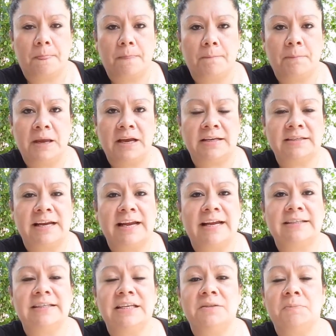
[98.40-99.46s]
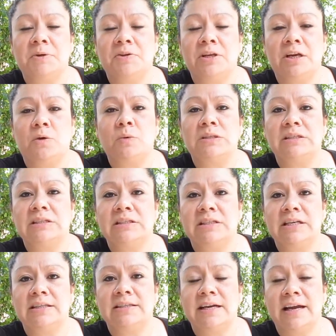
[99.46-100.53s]
because I guess he's building a
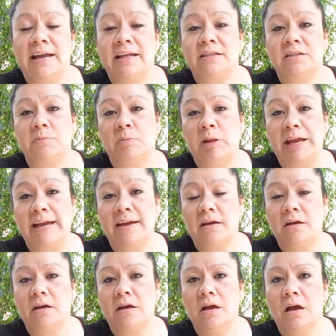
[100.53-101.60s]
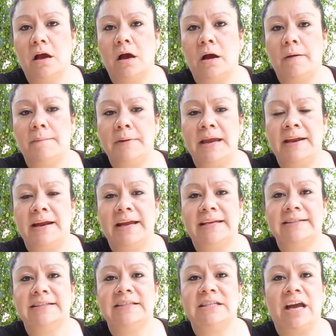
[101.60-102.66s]
resistance against Blake, and I
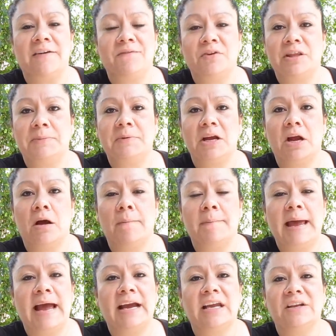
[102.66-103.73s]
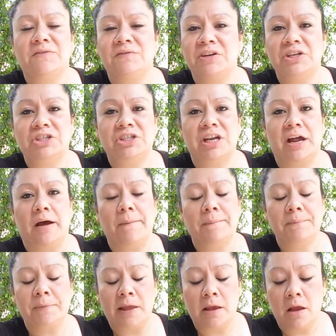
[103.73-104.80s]
guess it's time for them to come back and finish it up.
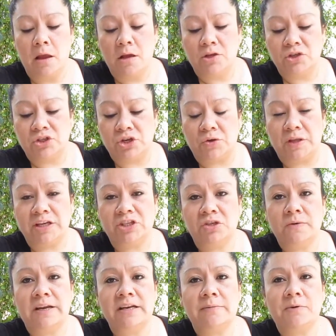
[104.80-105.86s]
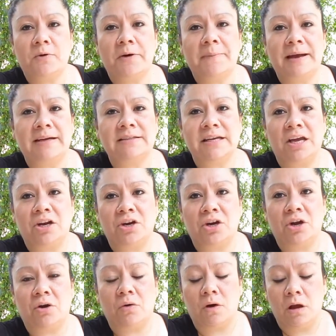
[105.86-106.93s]
So they do end up going back to
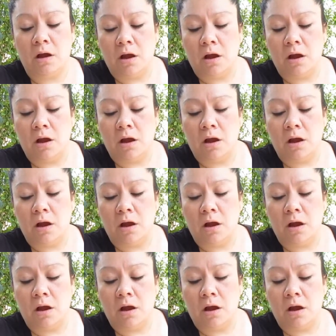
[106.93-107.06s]
Energo.